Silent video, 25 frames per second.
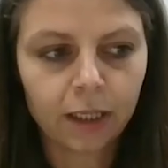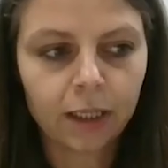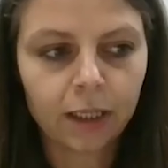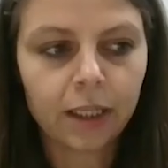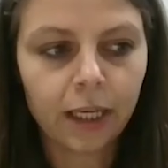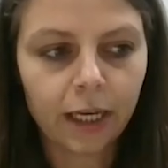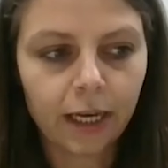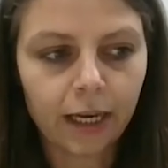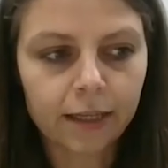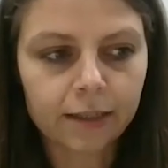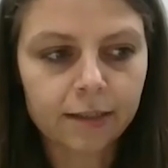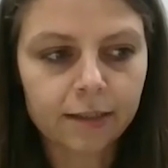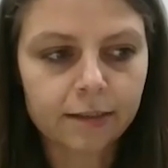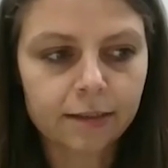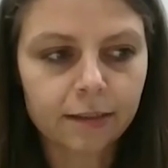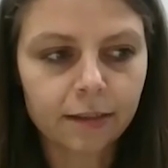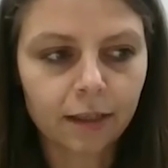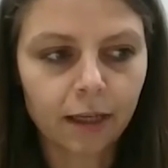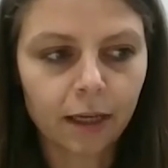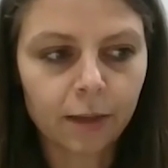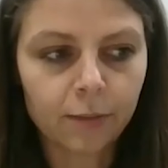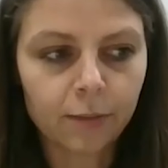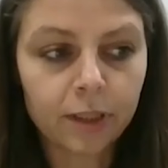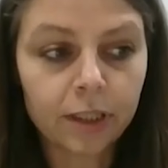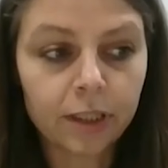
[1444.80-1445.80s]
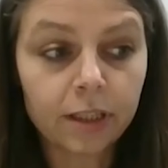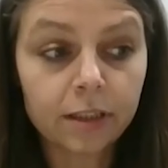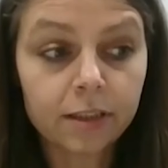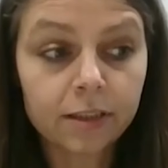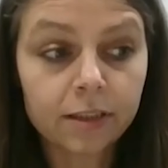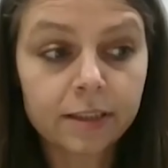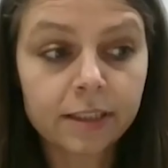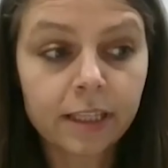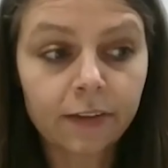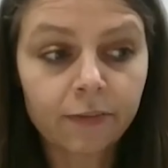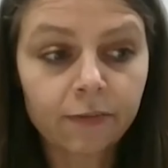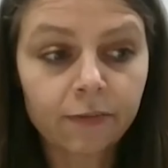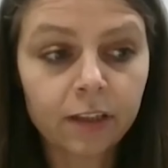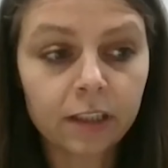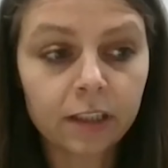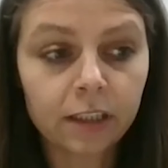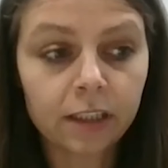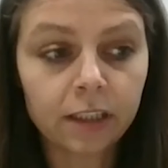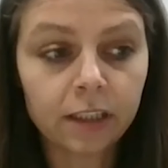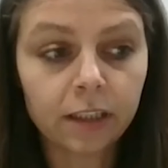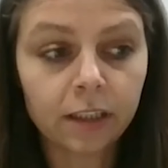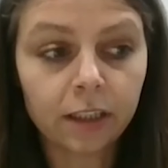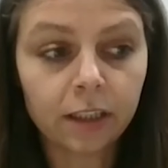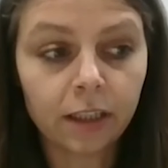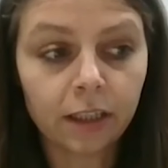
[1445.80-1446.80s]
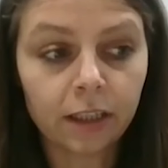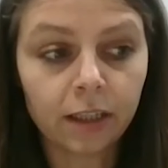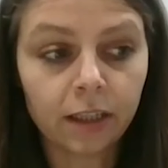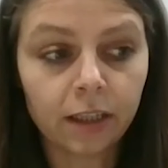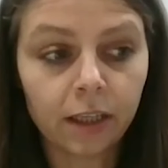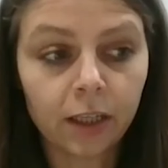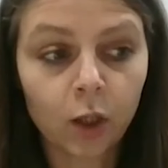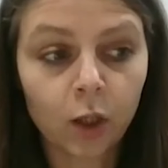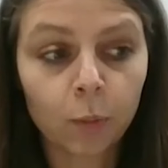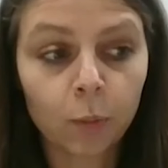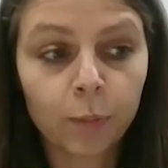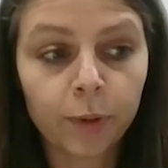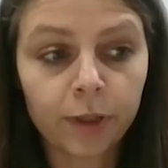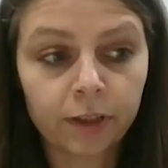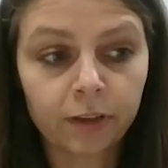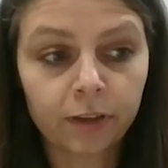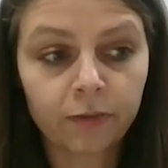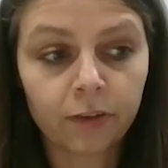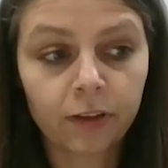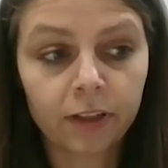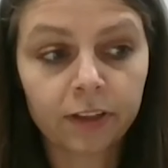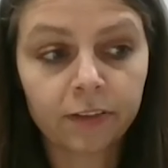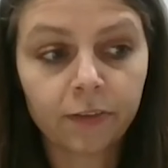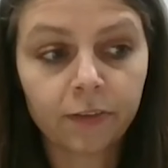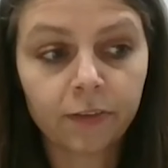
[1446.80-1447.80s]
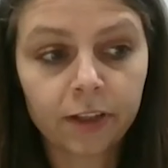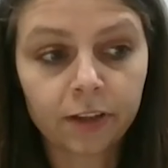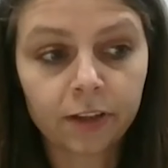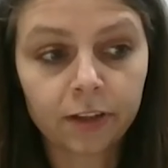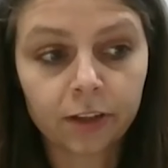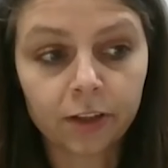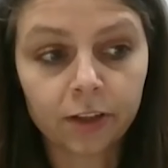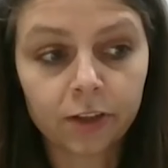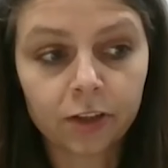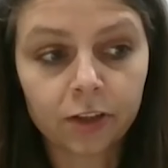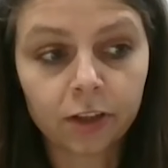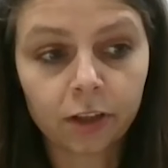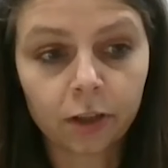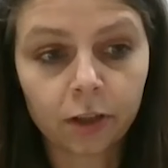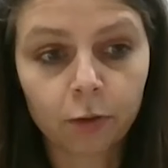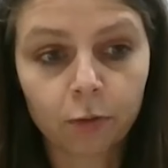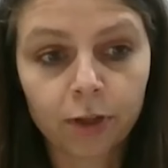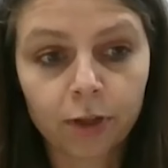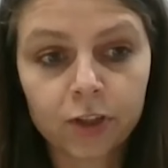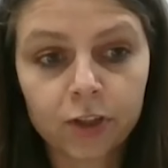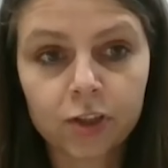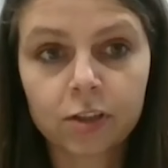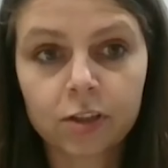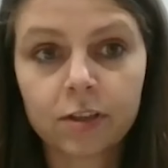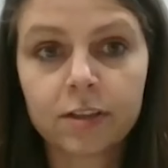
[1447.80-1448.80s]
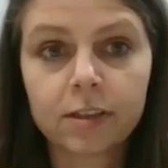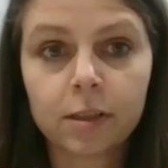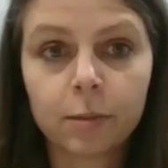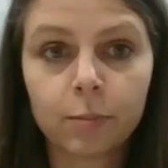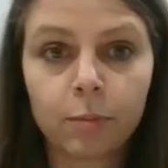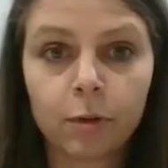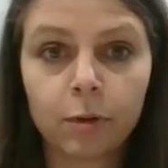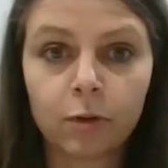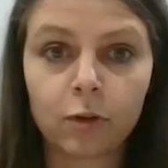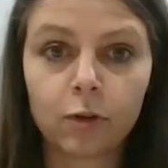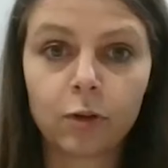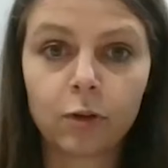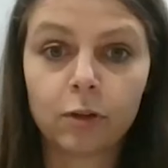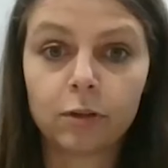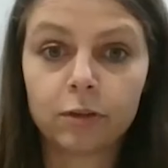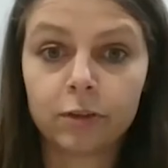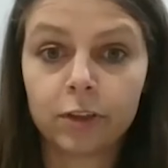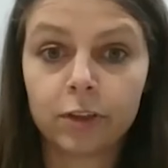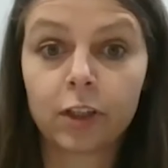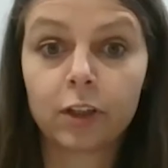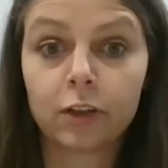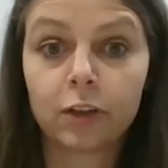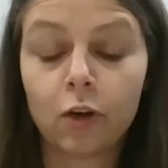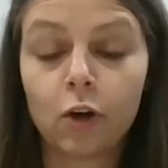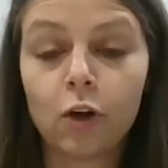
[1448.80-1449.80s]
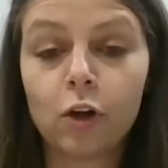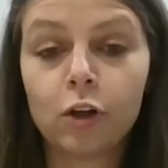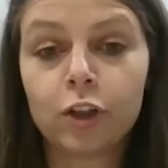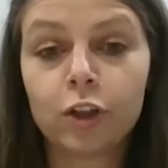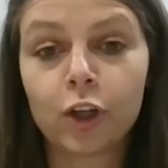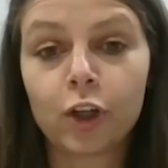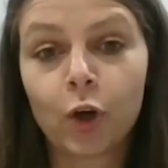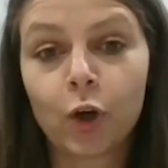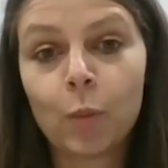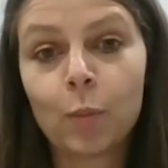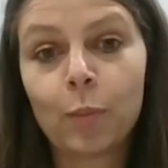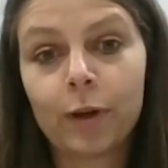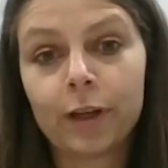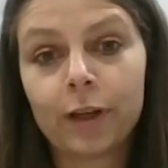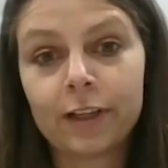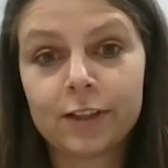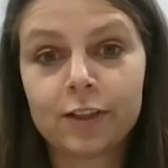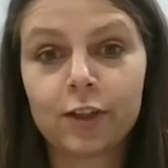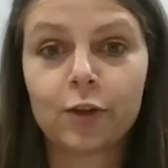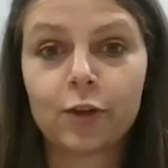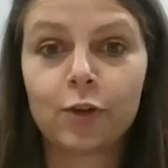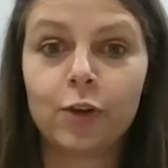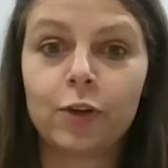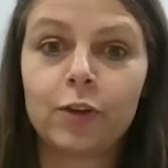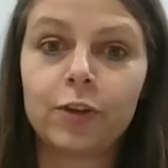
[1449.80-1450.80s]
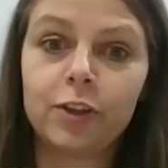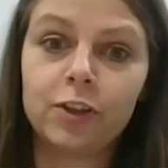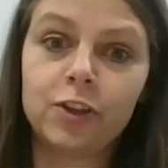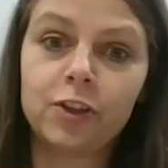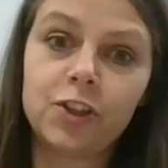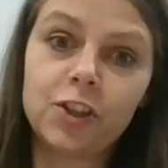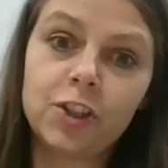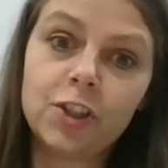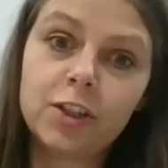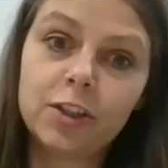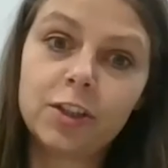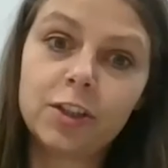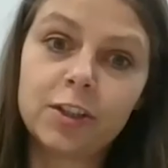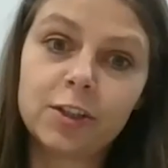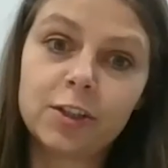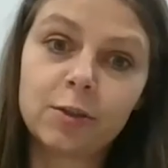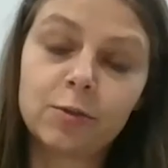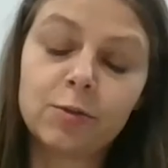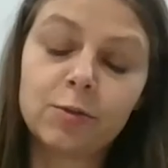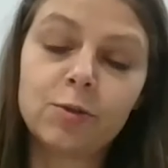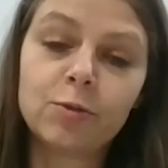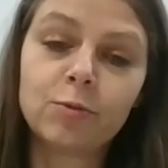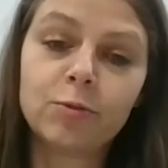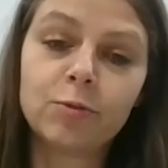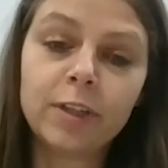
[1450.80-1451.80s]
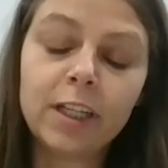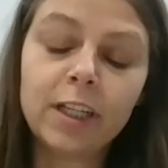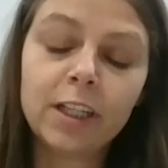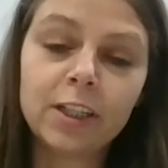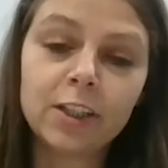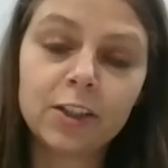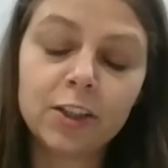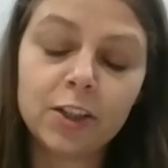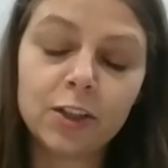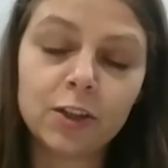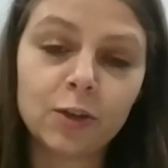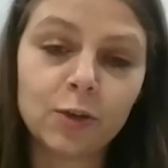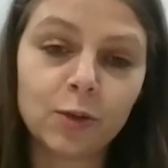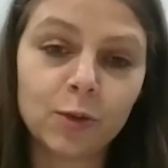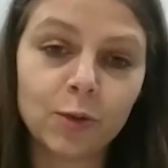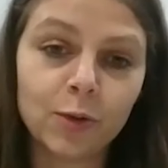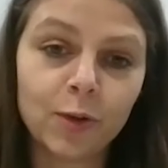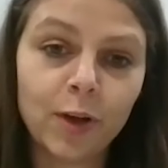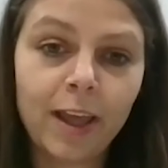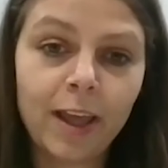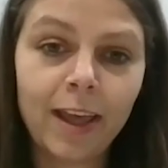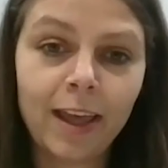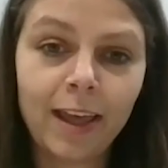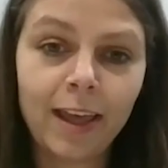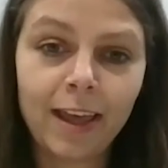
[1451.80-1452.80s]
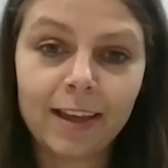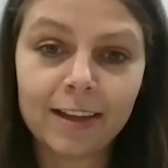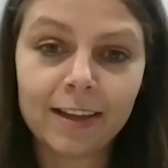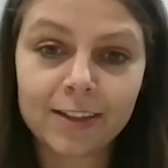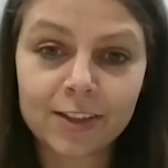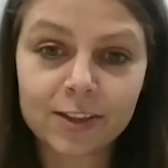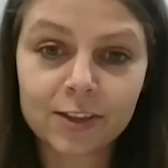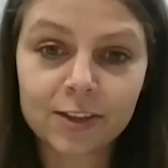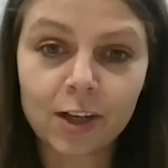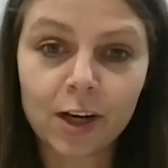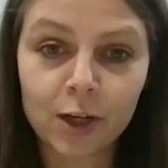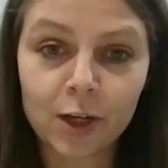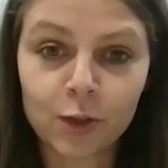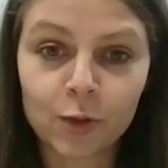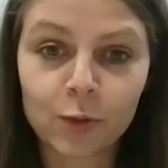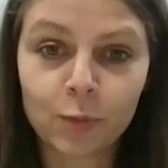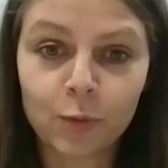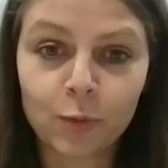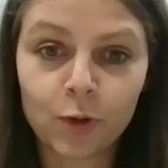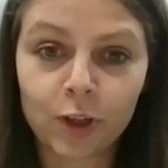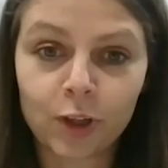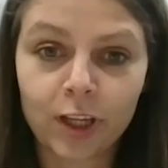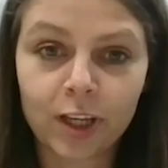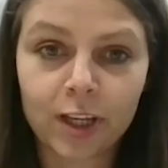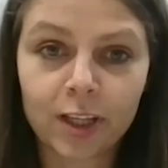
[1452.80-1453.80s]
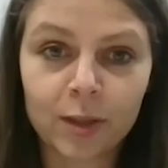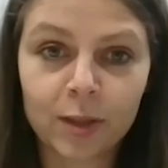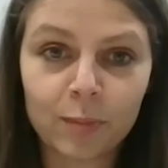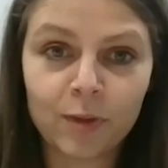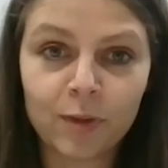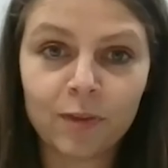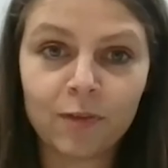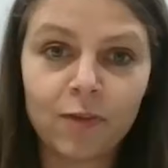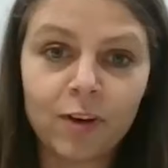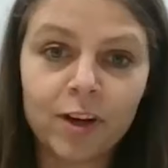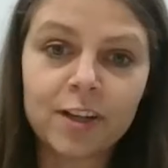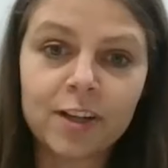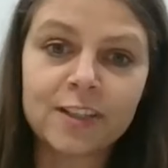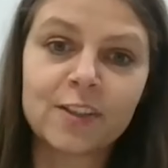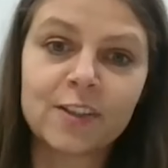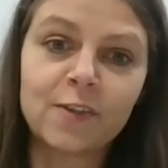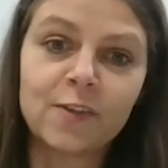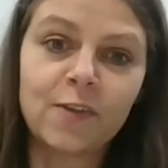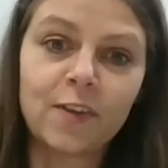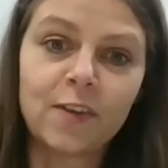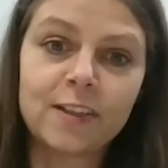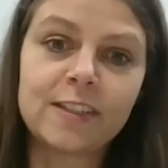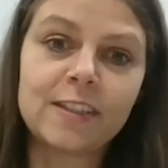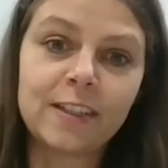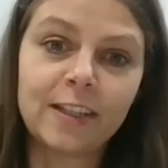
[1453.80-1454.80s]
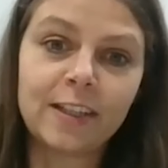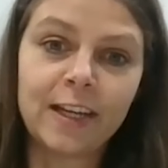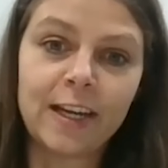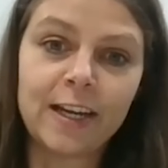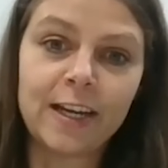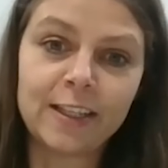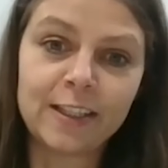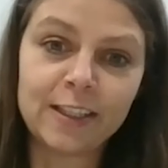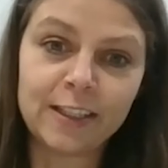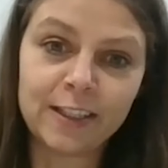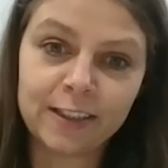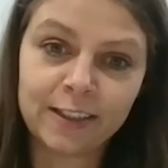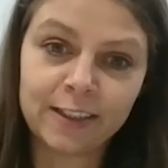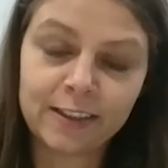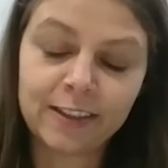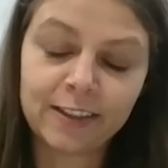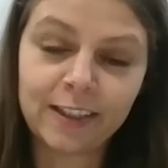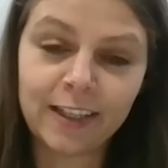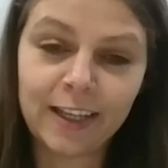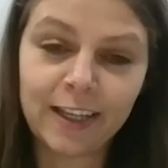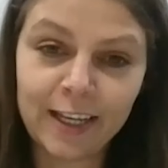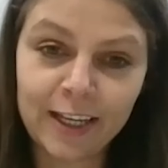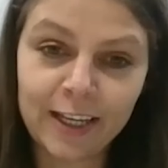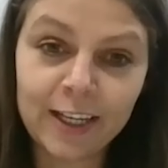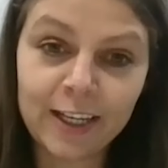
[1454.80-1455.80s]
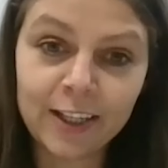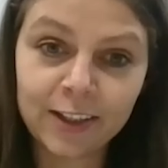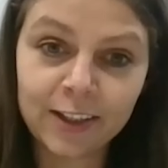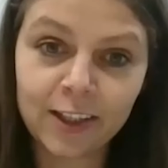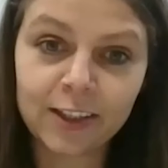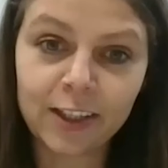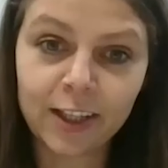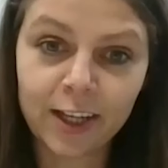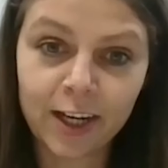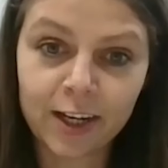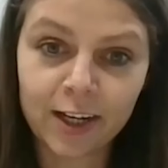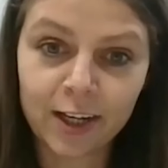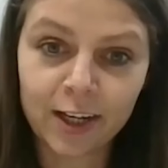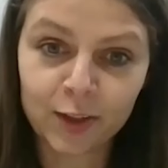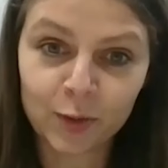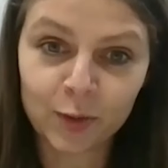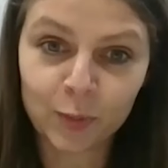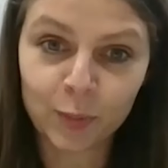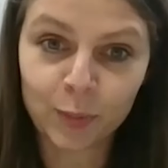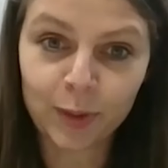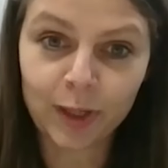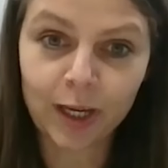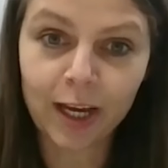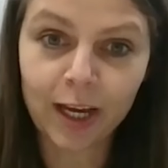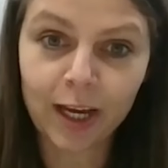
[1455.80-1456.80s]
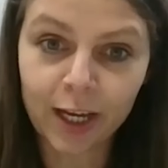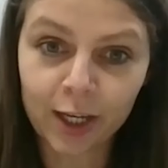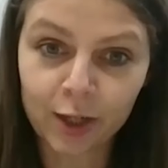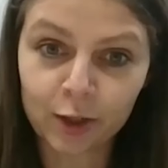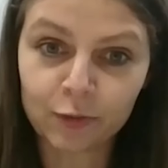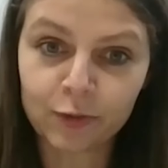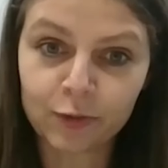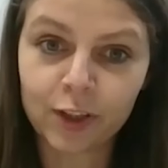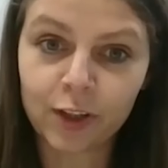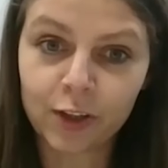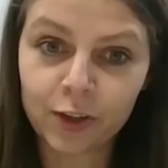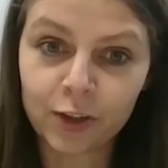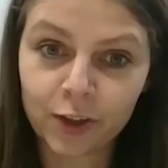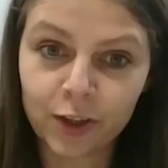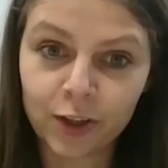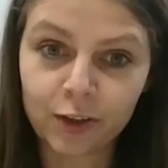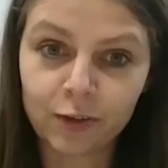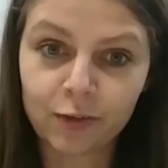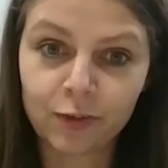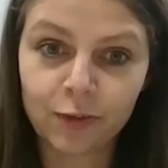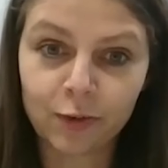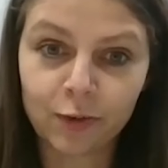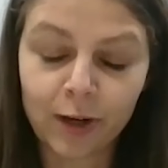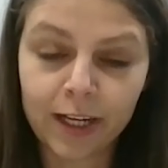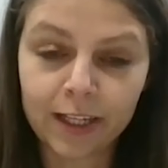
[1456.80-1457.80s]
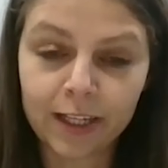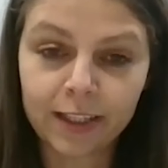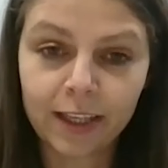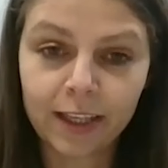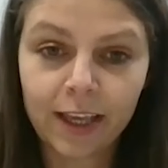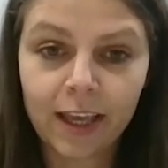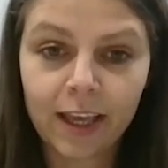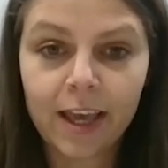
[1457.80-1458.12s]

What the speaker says: Yes, I mean, it is definitely a competitive advantage. And the question is about all the companies are on their journey. So you really need to start working and be very sophisticated in that area to be ahead of the curve, right?